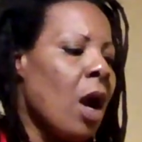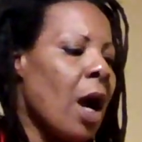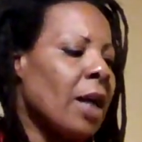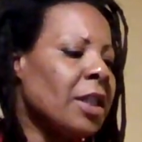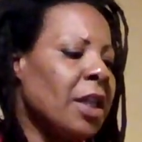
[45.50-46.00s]

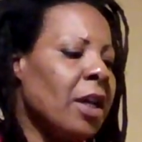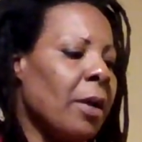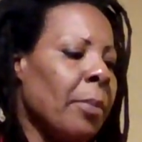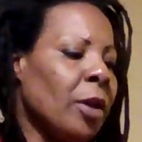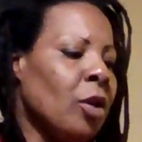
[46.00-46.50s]
I see
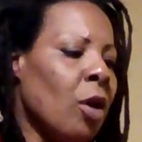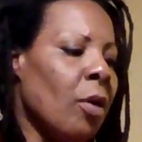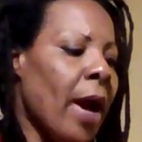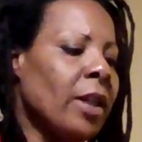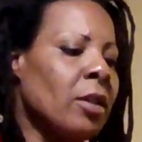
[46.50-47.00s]
her, but no,
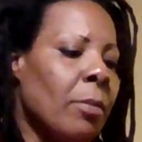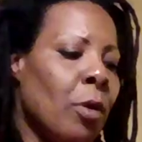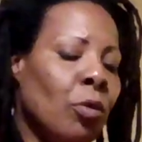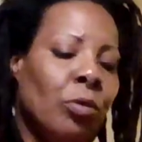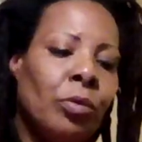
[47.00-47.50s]
as a
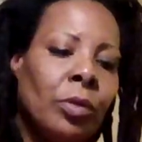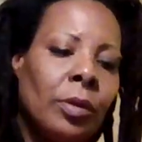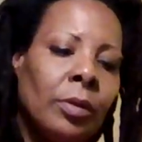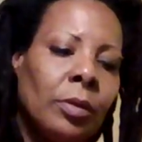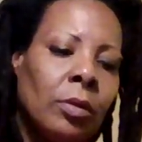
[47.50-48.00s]
moon,
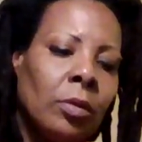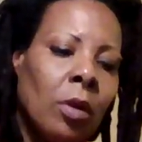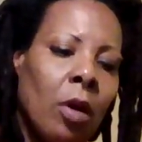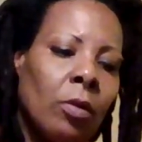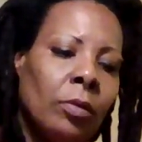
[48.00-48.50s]

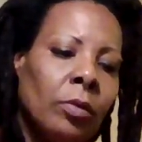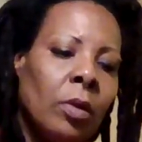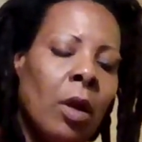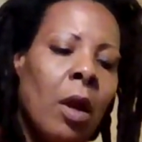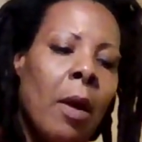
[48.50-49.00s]
though.
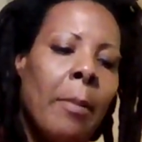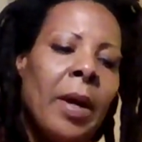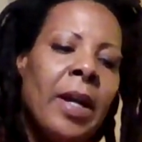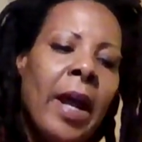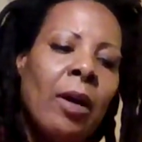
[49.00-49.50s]
But
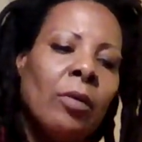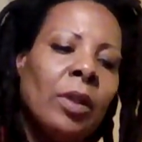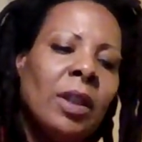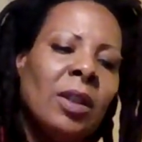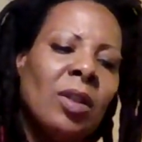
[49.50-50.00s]
now
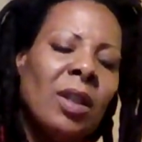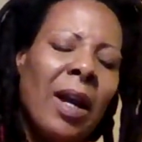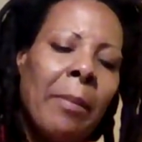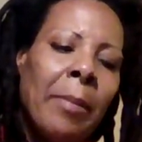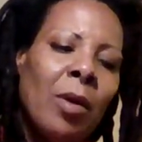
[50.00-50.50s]
it look
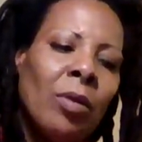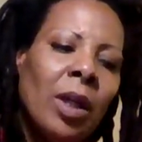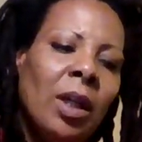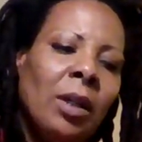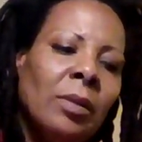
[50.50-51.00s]
like
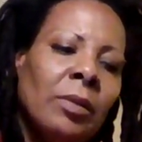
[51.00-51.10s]
milky.